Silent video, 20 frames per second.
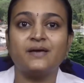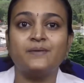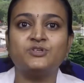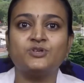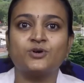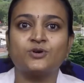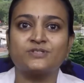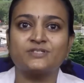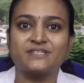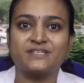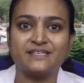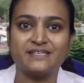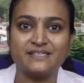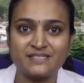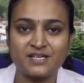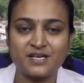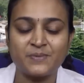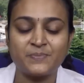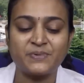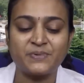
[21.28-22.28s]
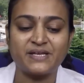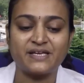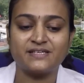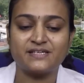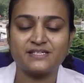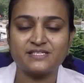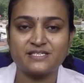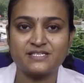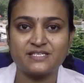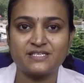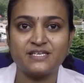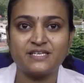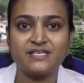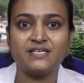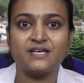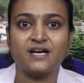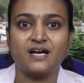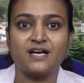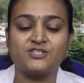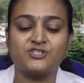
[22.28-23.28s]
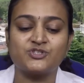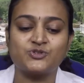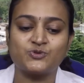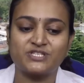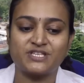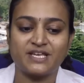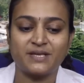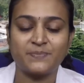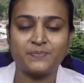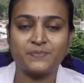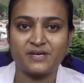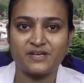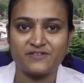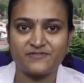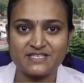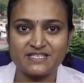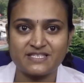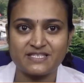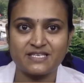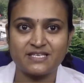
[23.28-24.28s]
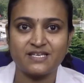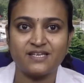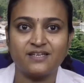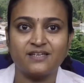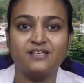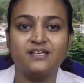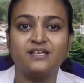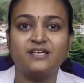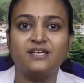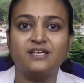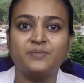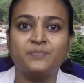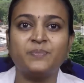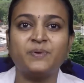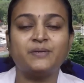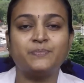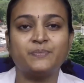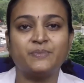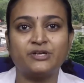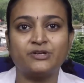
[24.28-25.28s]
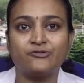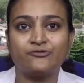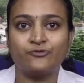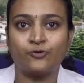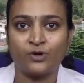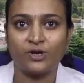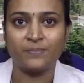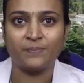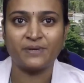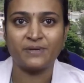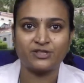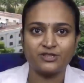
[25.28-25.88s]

I am Dr. Indira Priyadharshini, Associate Professor, Department of Oral